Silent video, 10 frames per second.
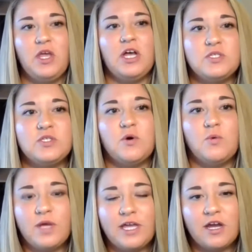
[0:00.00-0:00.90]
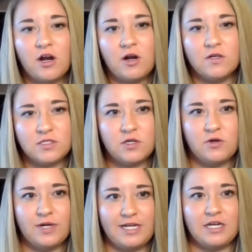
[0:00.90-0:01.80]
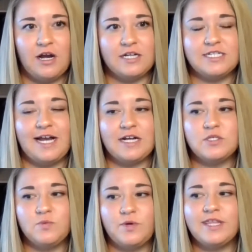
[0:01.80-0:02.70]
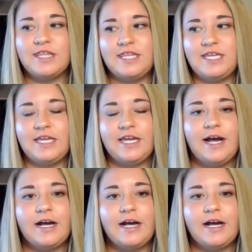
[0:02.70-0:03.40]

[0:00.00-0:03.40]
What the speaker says: So we are also in contact with the